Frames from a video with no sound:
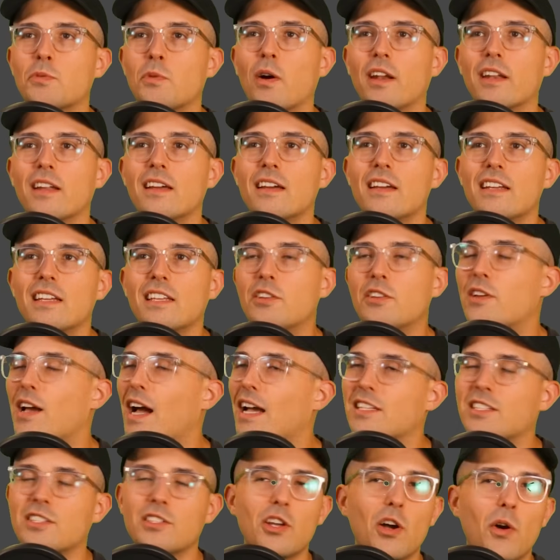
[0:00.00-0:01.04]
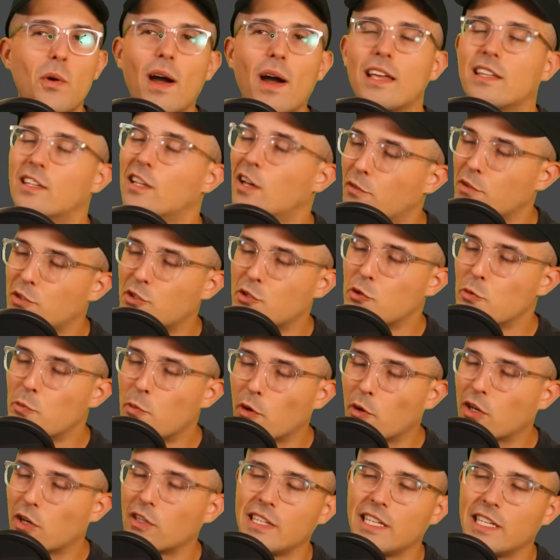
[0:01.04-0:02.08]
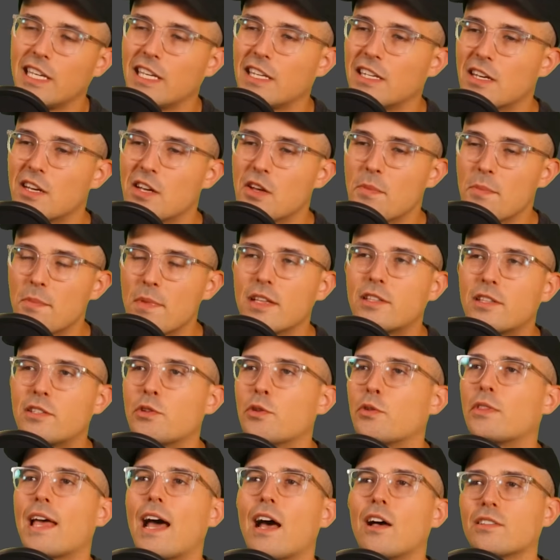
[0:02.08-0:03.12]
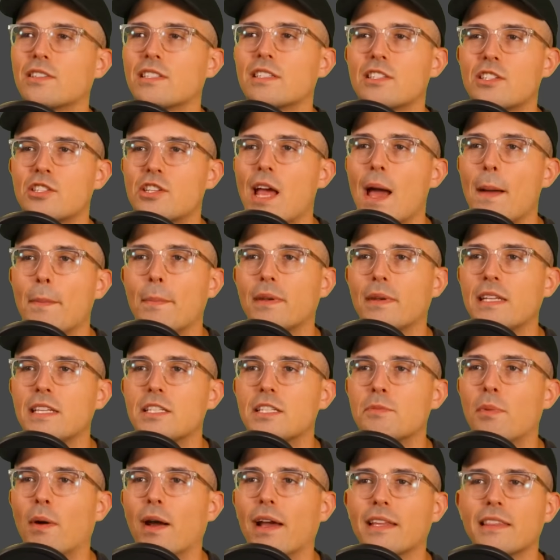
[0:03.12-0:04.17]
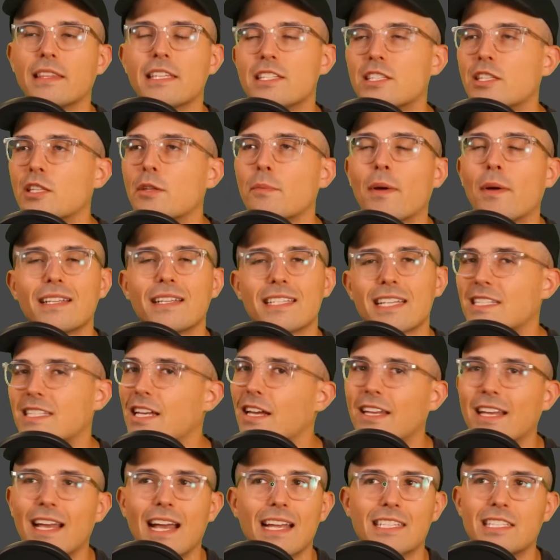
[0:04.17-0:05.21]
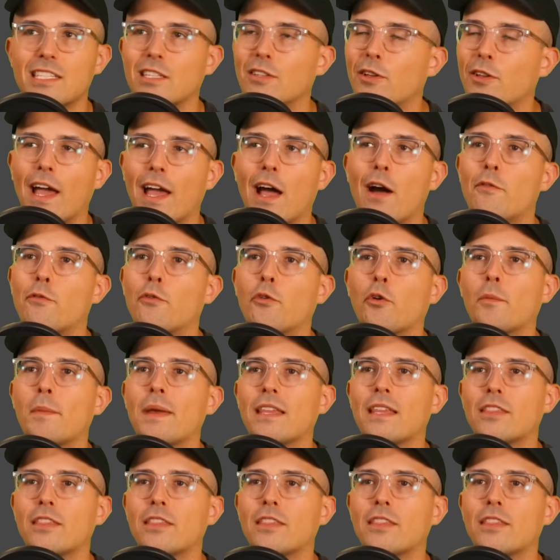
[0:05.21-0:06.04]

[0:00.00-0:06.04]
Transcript: one. You guys know I love a super clean mid-2000s Japanese bike. These are the bikes I tell you guys to look out for, man.